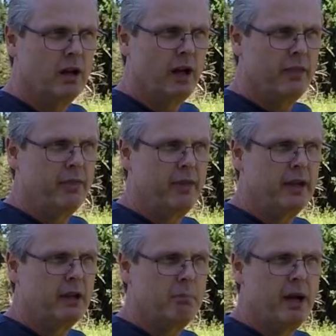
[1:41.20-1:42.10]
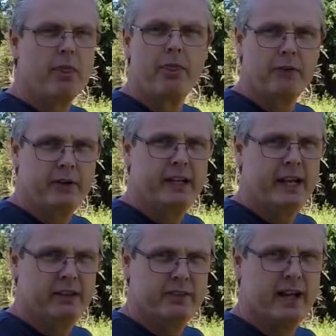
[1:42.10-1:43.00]
I think, about
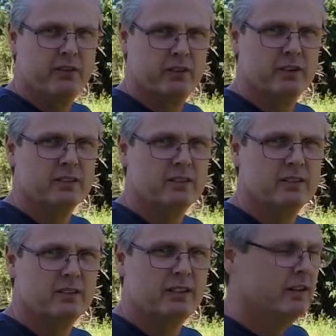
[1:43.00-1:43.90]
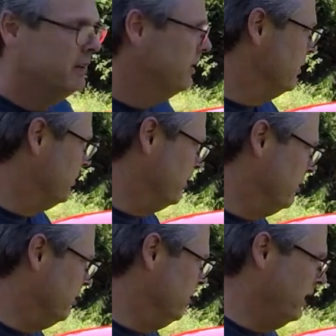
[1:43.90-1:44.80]
$38,000.
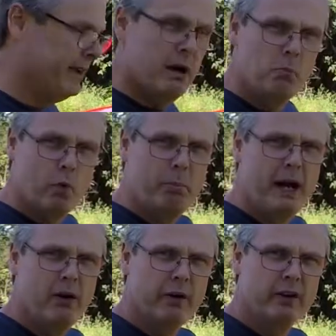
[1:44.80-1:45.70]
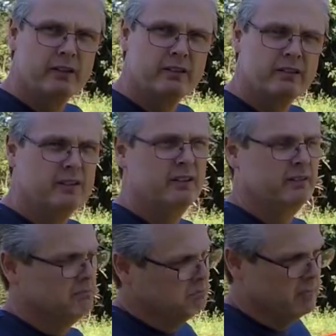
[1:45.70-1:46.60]
So I got more power.
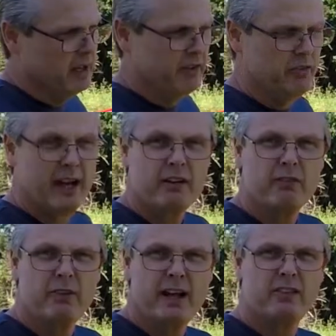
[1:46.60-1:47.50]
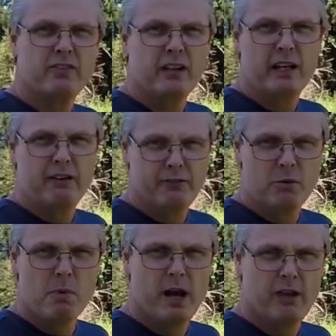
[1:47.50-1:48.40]
I sacrificed a
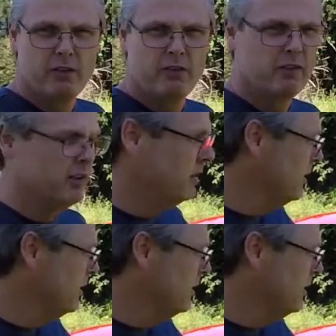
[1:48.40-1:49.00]
few miles,